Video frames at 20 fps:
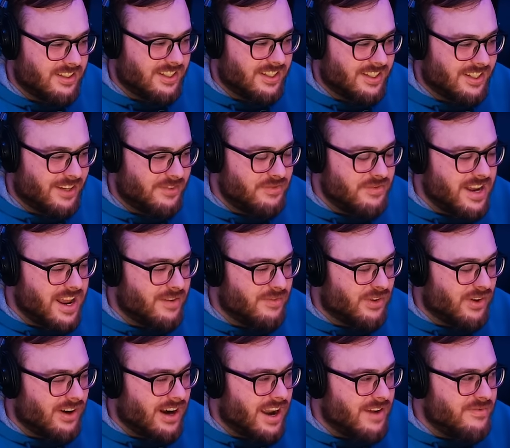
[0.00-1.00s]
I've
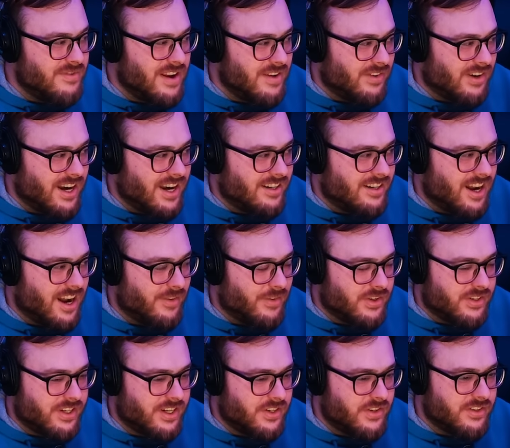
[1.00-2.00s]
never I've never had
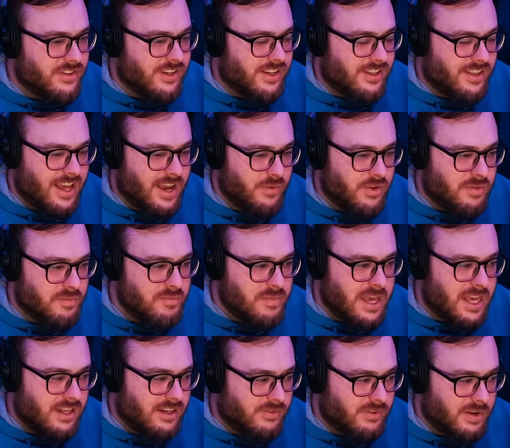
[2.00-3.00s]
conversations like that with
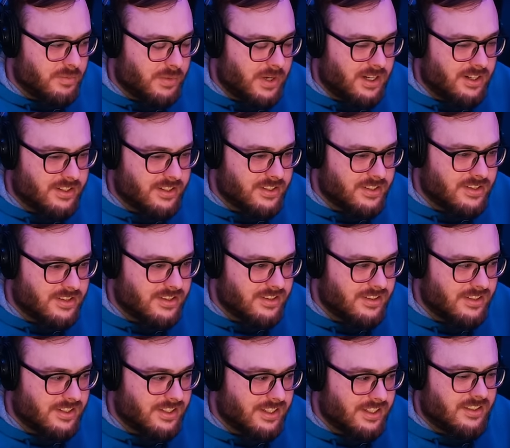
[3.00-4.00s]
men if I'm honest.
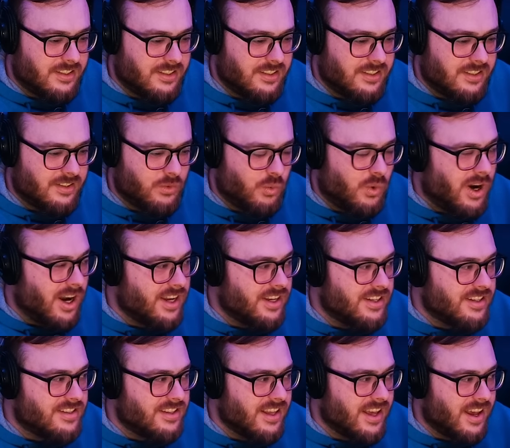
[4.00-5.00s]
Why
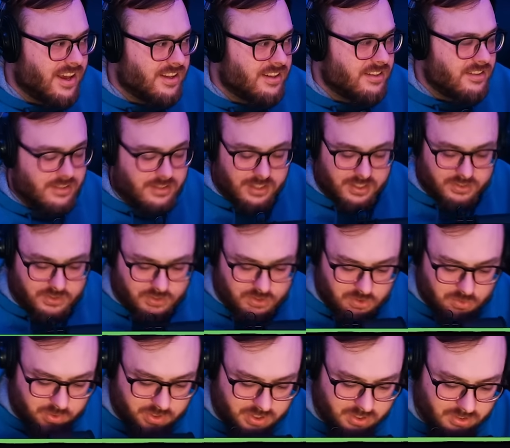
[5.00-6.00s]
is that? That's so
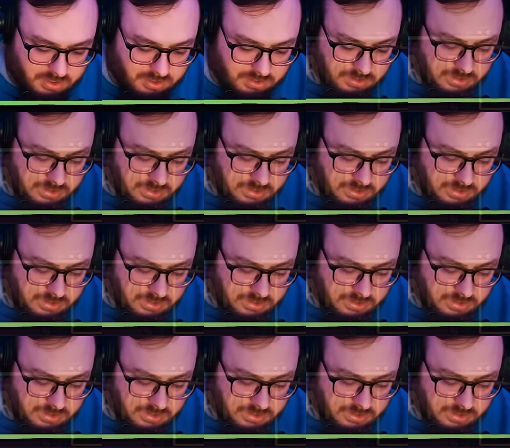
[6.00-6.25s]
weird.